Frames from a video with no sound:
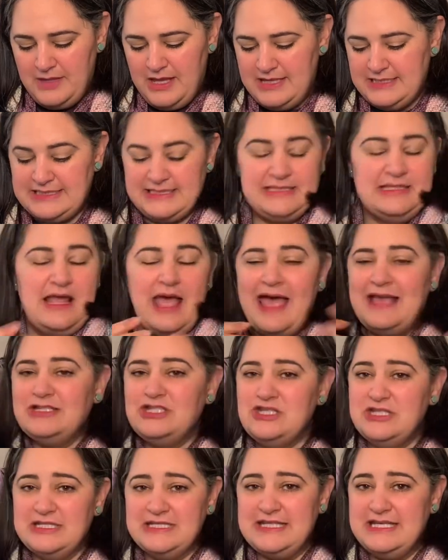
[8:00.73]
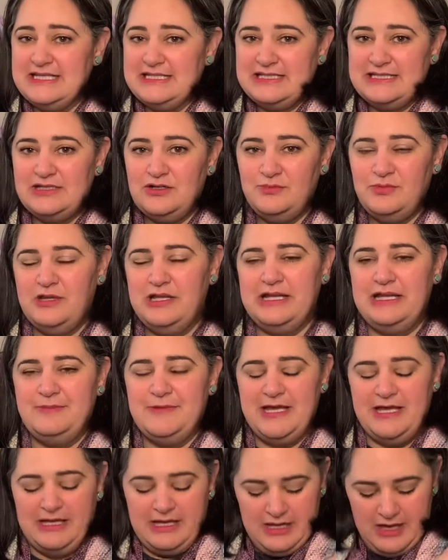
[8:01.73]
it's, as you can see, it's still plenty
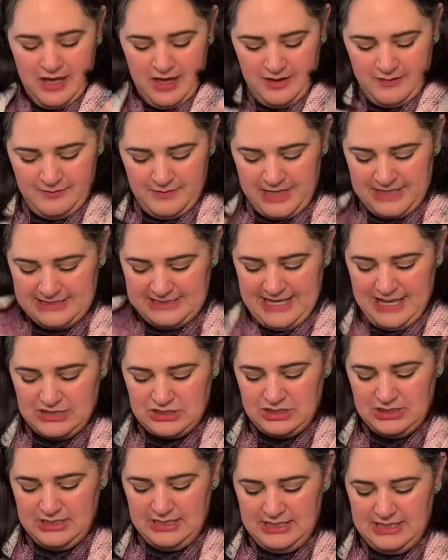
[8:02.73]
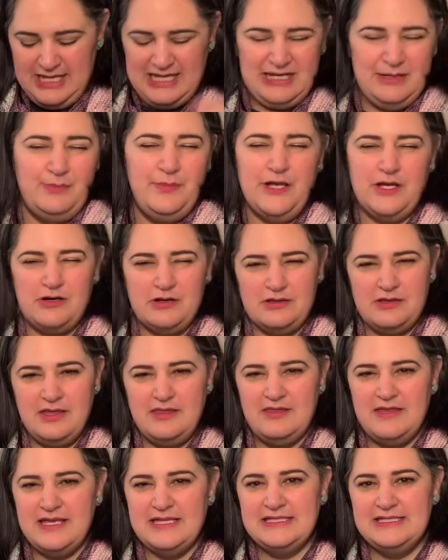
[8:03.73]
big. It's actually any bigger
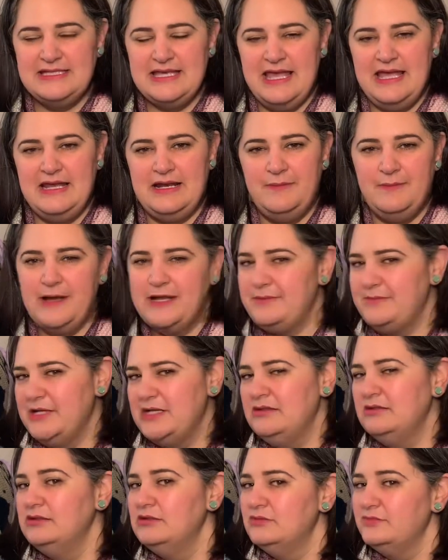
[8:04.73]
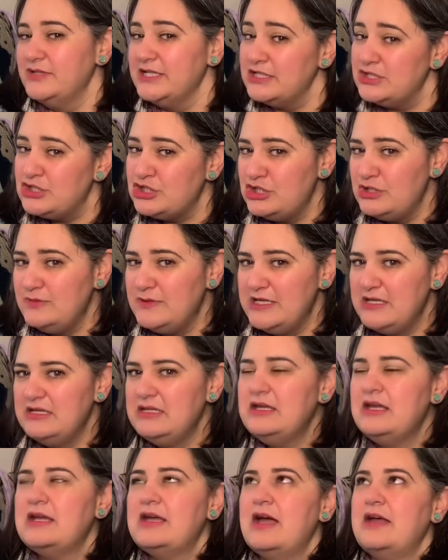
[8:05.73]
than this, and it might have been a little bit too
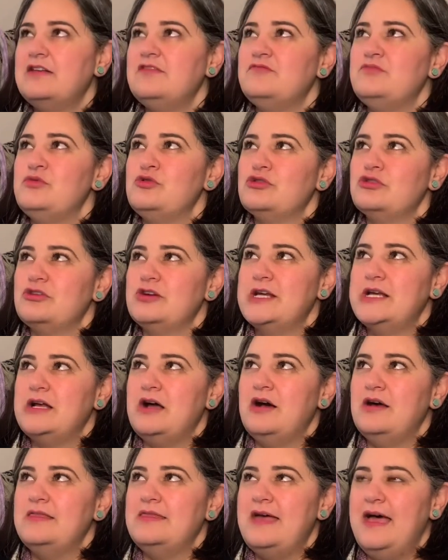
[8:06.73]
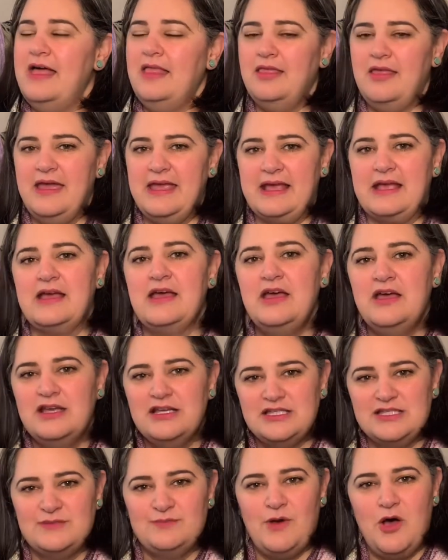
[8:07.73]
big, kind of bordering on that like
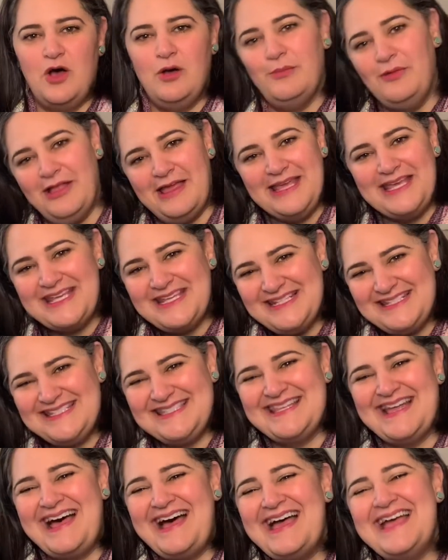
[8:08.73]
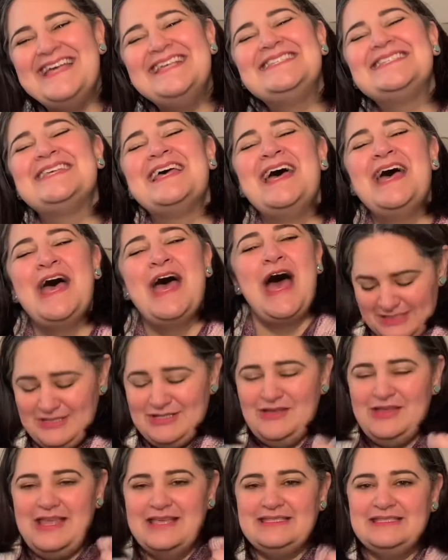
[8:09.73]
small blanket size. So
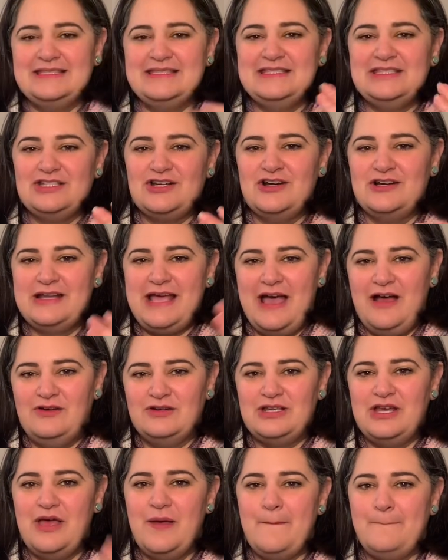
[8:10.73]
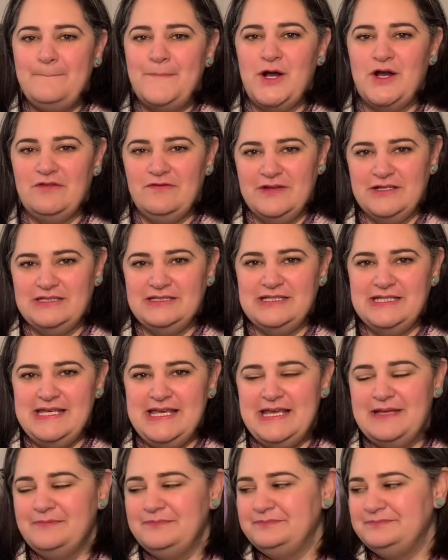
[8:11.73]
yes, this turned out perfectly.